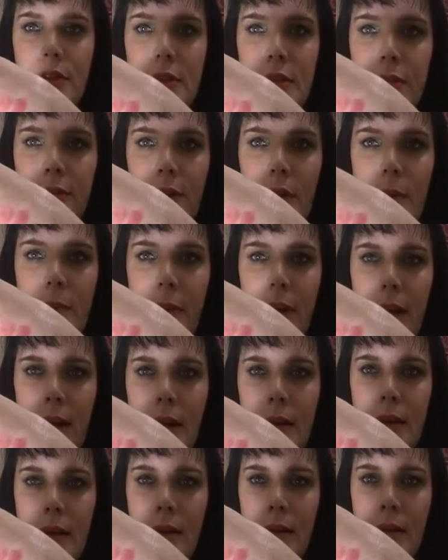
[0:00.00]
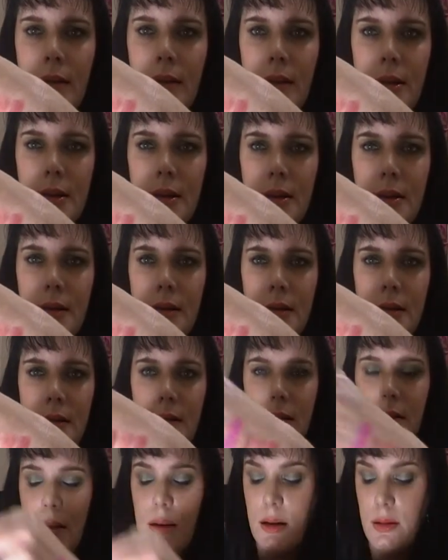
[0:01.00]
Just from that.
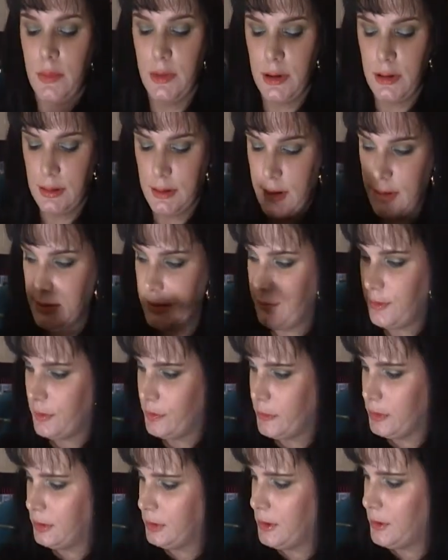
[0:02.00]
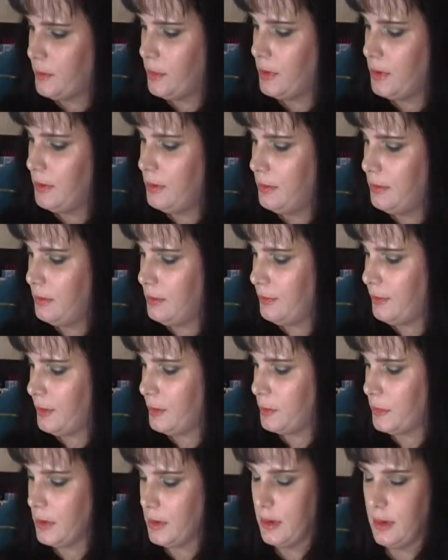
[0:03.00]
I mean, that's from the lip,
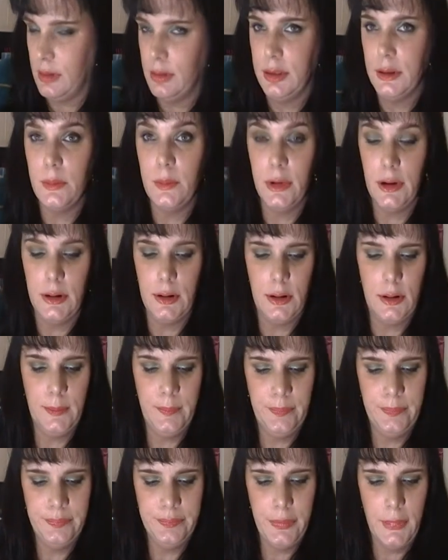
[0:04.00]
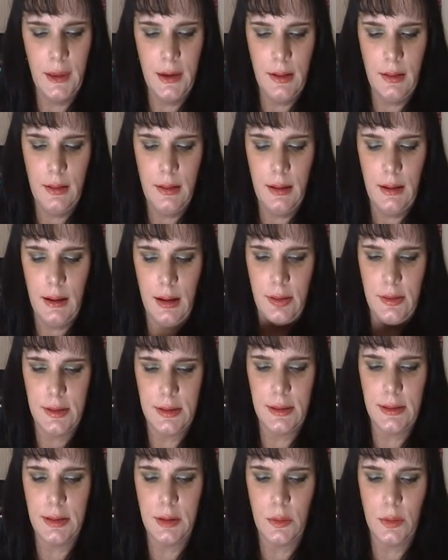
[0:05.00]
lip butter. And
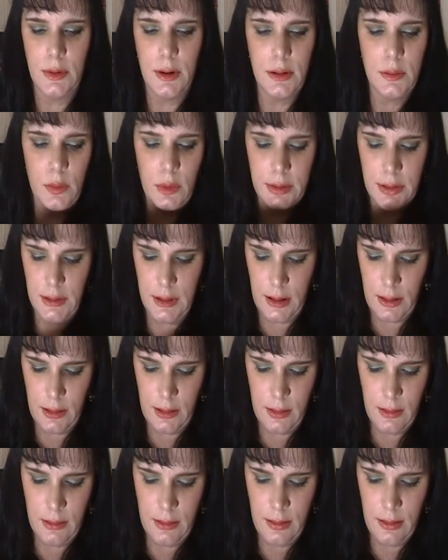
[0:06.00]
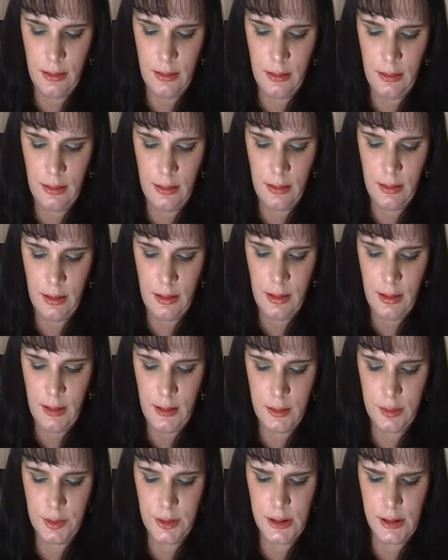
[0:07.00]
this is the red one there.
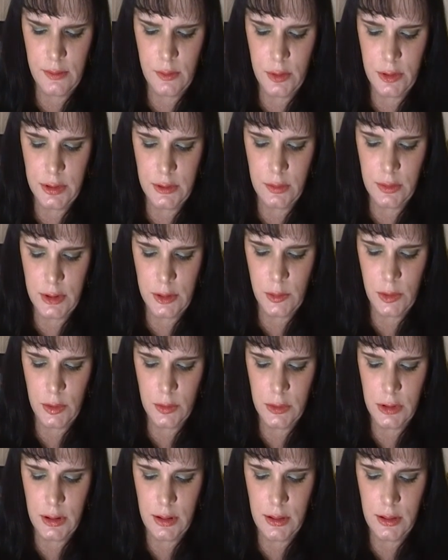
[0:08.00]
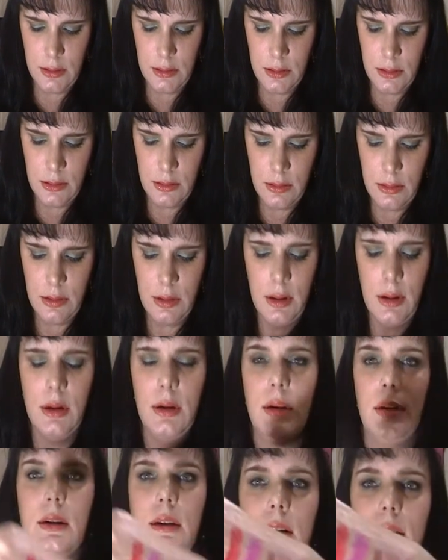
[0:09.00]
I don't think I've worn the red one yet.
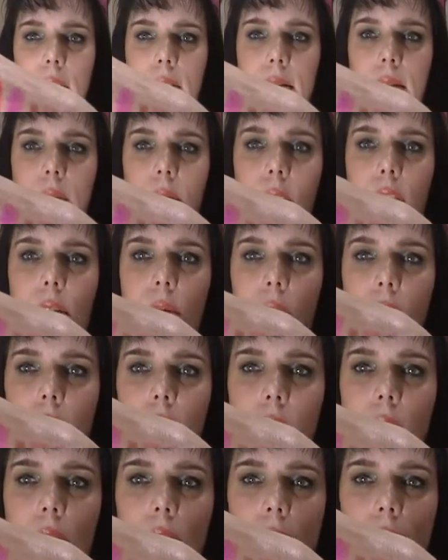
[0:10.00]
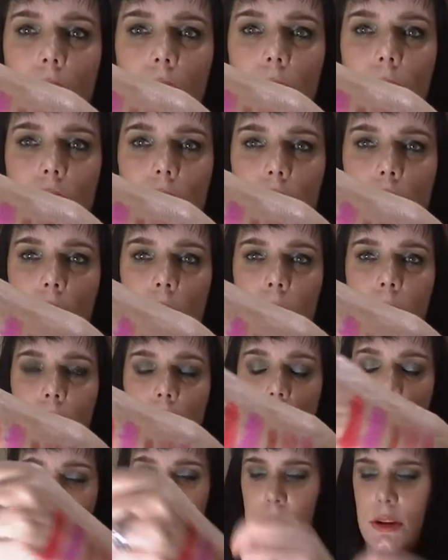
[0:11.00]
And that's the red one. Look how much
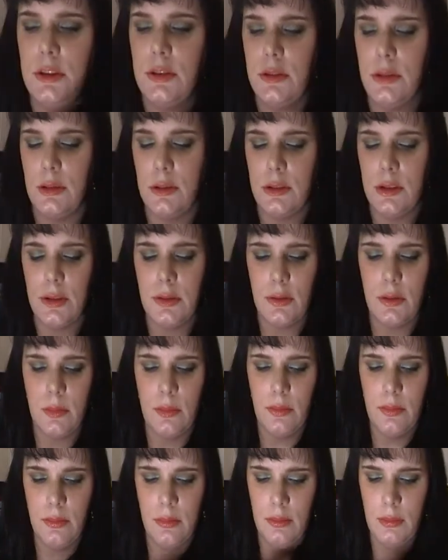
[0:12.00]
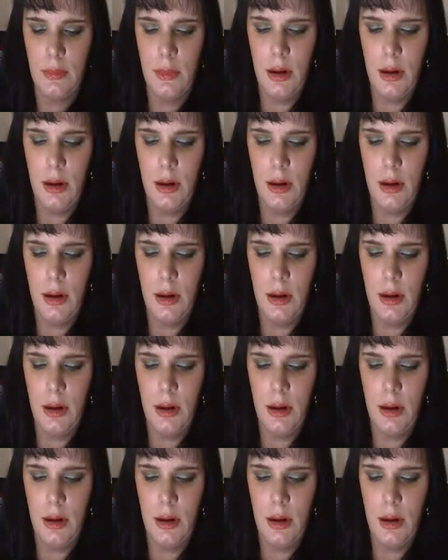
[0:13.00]
pigmentation just from